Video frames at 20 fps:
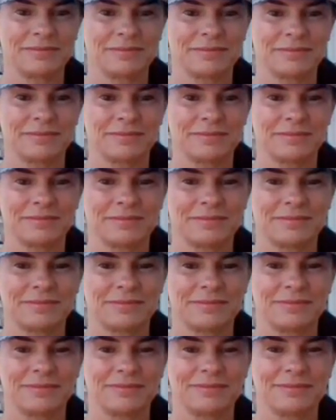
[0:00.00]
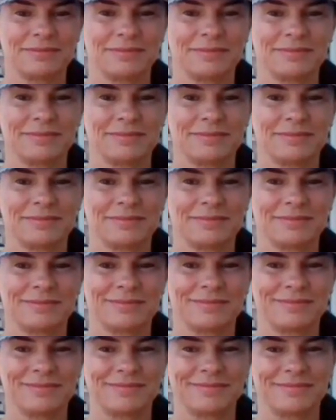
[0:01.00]

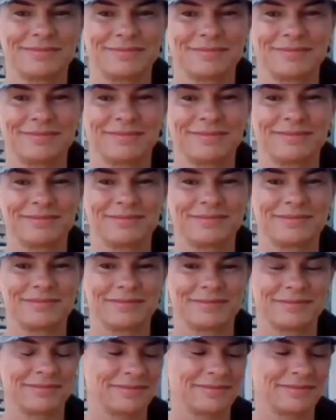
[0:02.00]
No words are spoken by the person on screen.